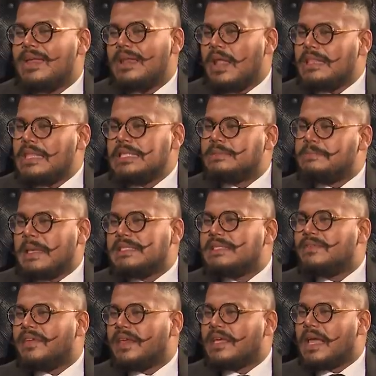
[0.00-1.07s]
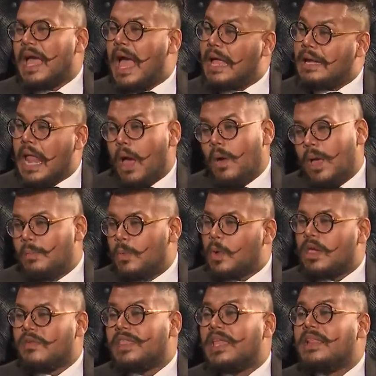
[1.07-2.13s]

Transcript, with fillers: Nothing specific. Okay. Now I'm okay with